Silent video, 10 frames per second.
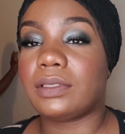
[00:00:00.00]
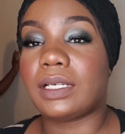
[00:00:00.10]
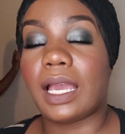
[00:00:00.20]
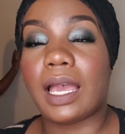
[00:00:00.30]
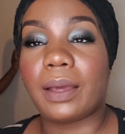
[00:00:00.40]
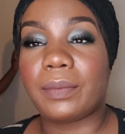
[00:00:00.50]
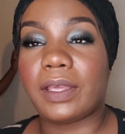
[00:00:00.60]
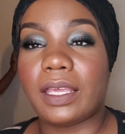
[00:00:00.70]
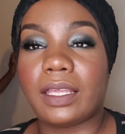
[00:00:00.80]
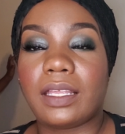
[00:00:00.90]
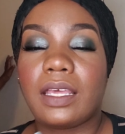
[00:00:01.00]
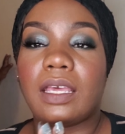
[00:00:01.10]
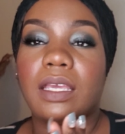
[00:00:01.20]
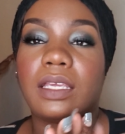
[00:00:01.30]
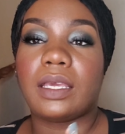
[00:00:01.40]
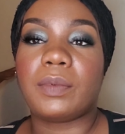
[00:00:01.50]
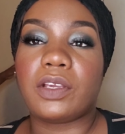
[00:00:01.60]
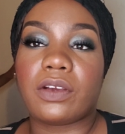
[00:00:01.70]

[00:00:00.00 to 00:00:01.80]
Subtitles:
comment, give me